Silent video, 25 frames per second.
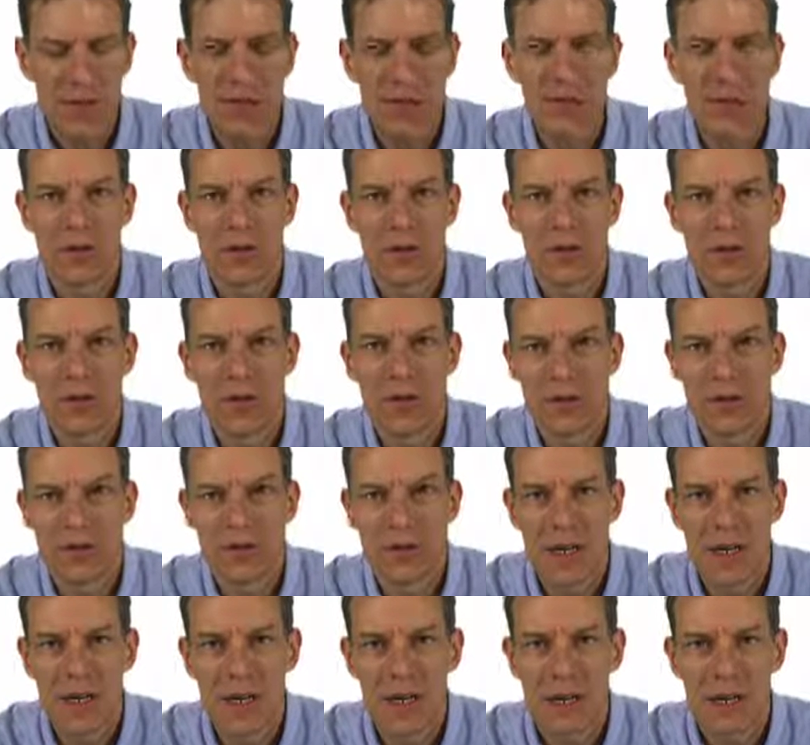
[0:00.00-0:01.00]
that's going to change the
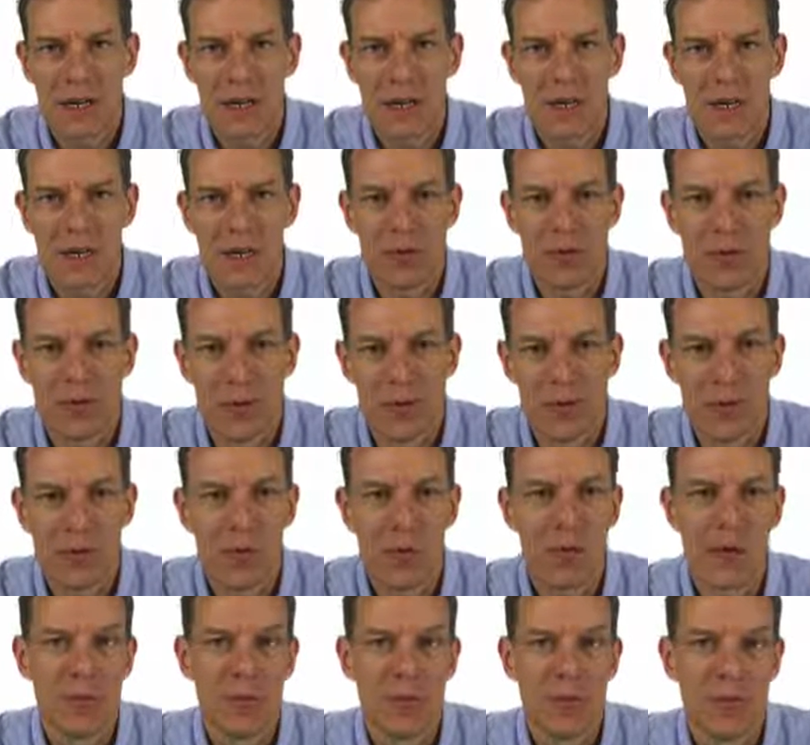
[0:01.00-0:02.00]
nature of equilibria.
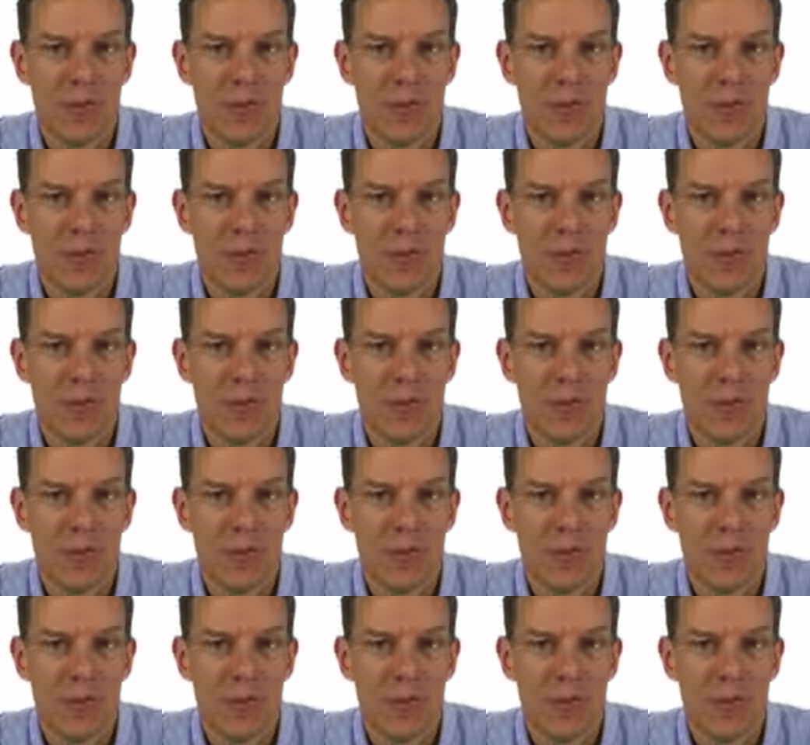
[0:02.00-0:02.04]
We could